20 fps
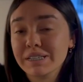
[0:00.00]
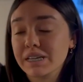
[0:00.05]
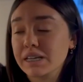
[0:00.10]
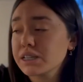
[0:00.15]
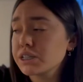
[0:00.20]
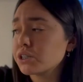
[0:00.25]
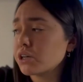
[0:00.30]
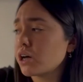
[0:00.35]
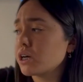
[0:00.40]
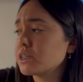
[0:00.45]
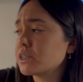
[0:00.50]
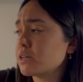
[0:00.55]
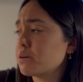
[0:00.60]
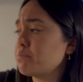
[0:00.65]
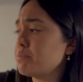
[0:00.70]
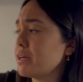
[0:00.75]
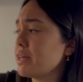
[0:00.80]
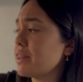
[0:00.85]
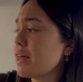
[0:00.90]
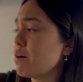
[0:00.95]
I saw
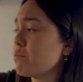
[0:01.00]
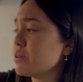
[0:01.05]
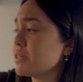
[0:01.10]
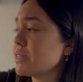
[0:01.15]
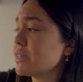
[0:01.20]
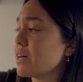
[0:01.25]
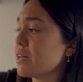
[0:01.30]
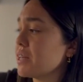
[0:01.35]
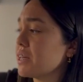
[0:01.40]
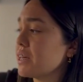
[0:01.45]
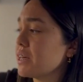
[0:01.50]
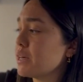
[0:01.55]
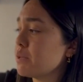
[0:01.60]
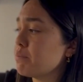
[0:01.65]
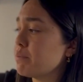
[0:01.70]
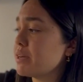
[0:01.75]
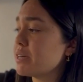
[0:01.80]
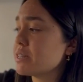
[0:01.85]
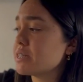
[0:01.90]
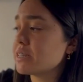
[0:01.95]
somebody that was selling it
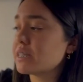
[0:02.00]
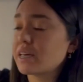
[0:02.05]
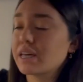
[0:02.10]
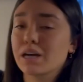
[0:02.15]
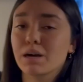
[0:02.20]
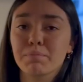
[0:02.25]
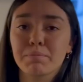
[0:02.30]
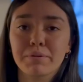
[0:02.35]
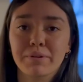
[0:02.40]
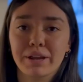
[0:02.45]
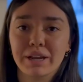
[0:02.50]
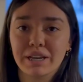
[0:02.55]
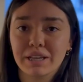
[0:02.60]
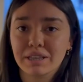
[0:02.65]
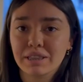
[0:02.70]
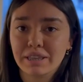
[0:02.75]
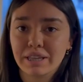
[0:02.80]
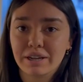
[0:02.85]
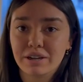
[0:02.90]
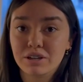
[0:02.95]
because they
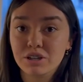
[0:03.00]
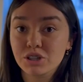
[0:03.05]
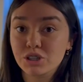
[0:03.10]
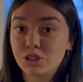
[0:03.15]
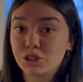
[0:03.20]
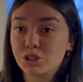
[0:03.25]
upgraded theirs,